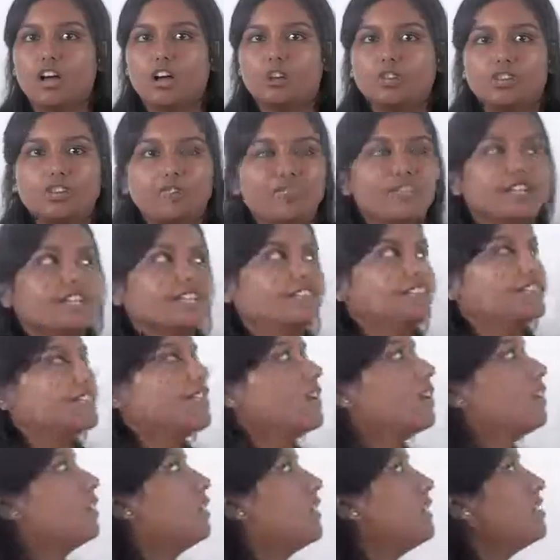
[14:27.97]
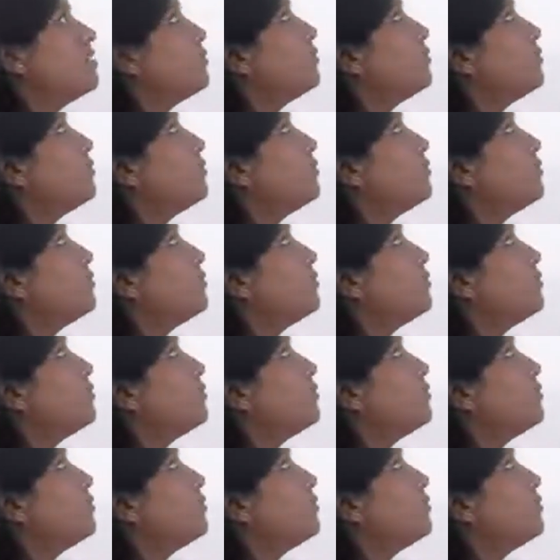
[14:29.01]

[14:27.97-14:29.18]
Okay friends, now let's